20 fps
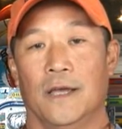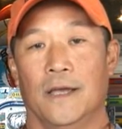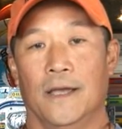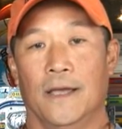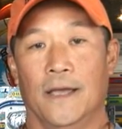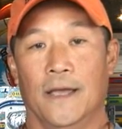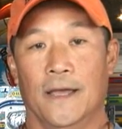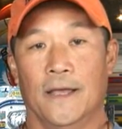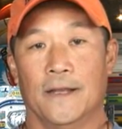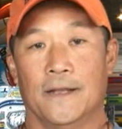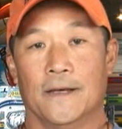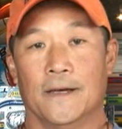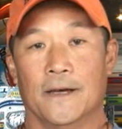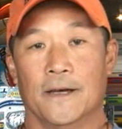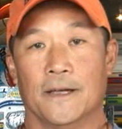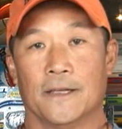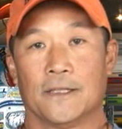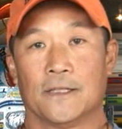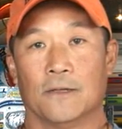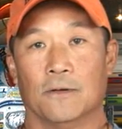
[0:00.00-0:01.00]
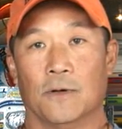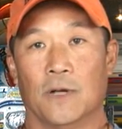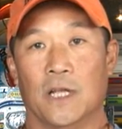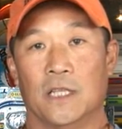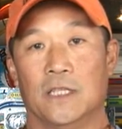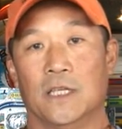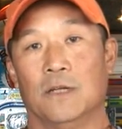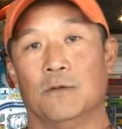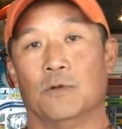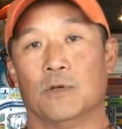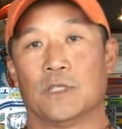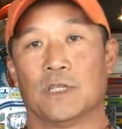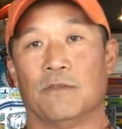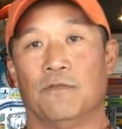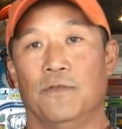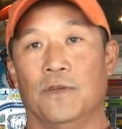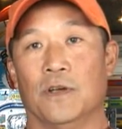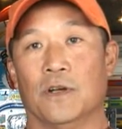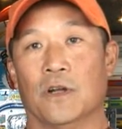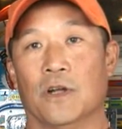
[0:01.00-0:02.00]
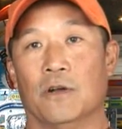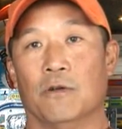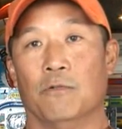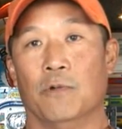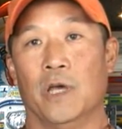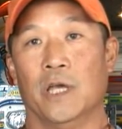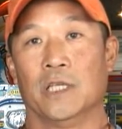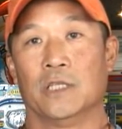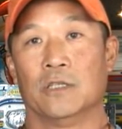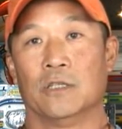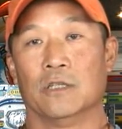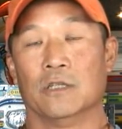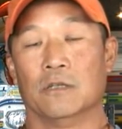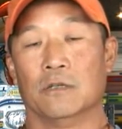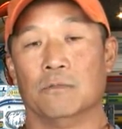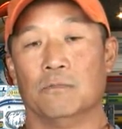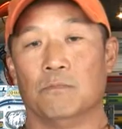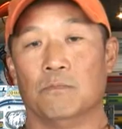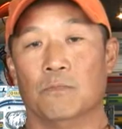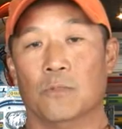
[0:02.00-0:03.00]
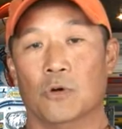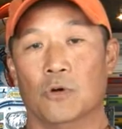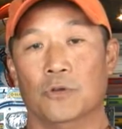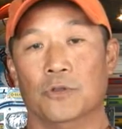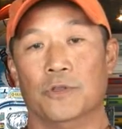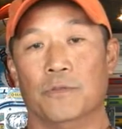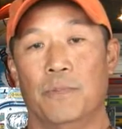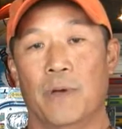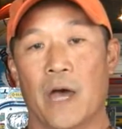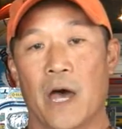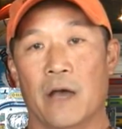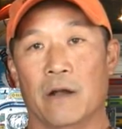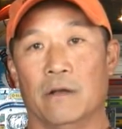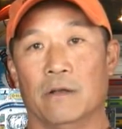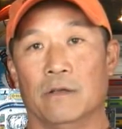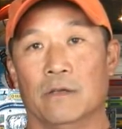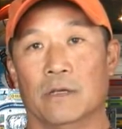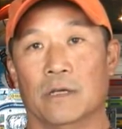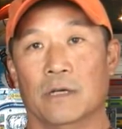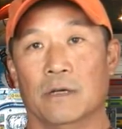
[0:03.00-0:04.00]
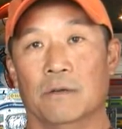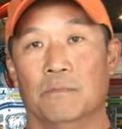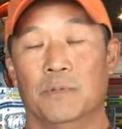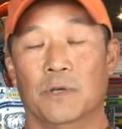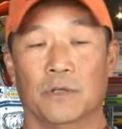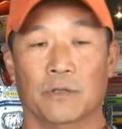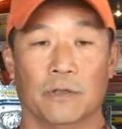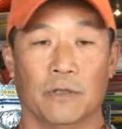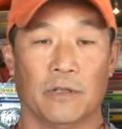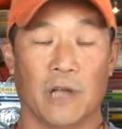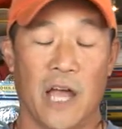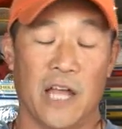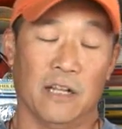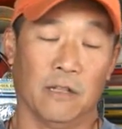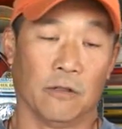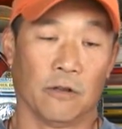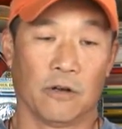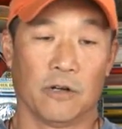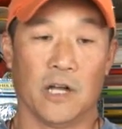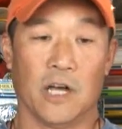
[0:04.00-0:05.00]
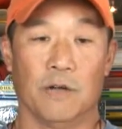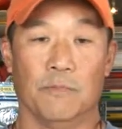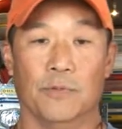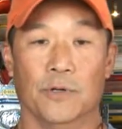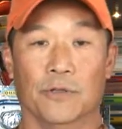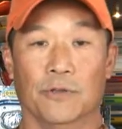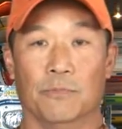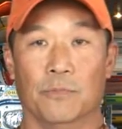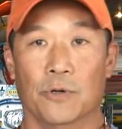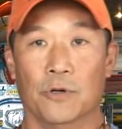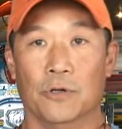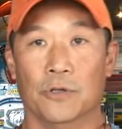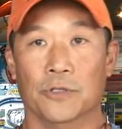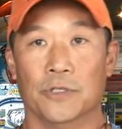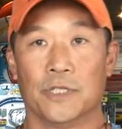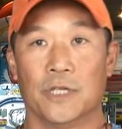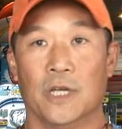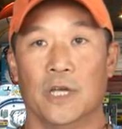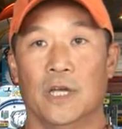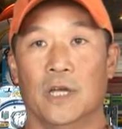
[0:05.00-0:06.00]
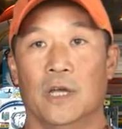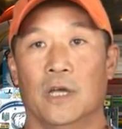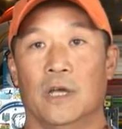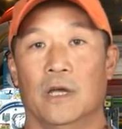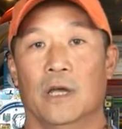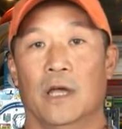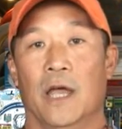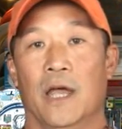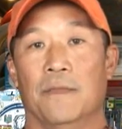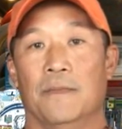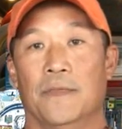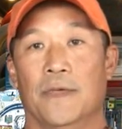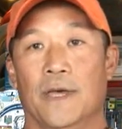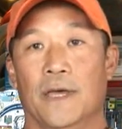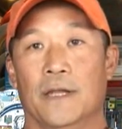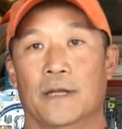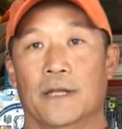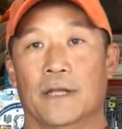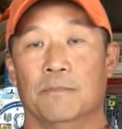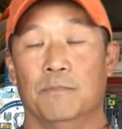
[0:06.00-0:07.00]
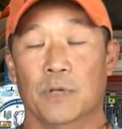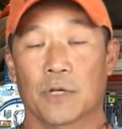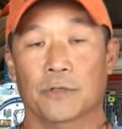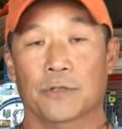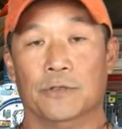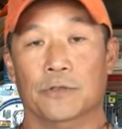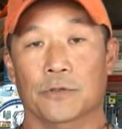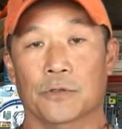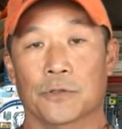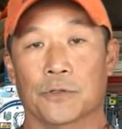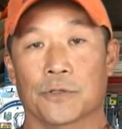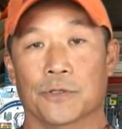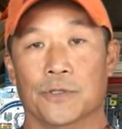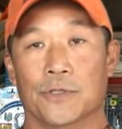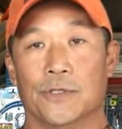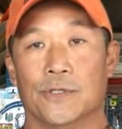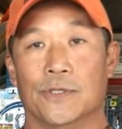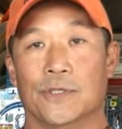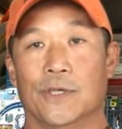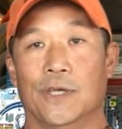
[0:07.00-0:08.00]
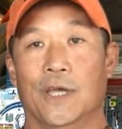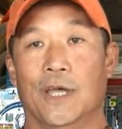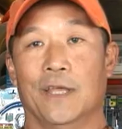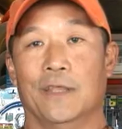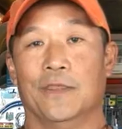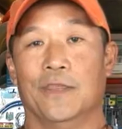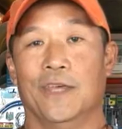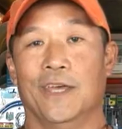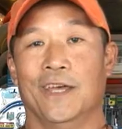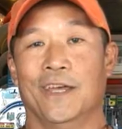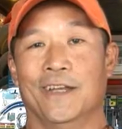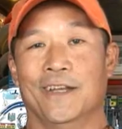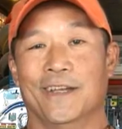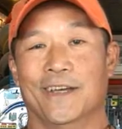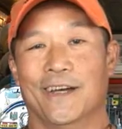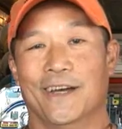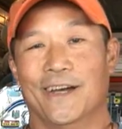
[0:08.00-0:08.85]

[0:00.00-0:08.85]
And so what I did was I figured out a way to mold the paddle. I had to learn how to build the molds, and build the tools, and then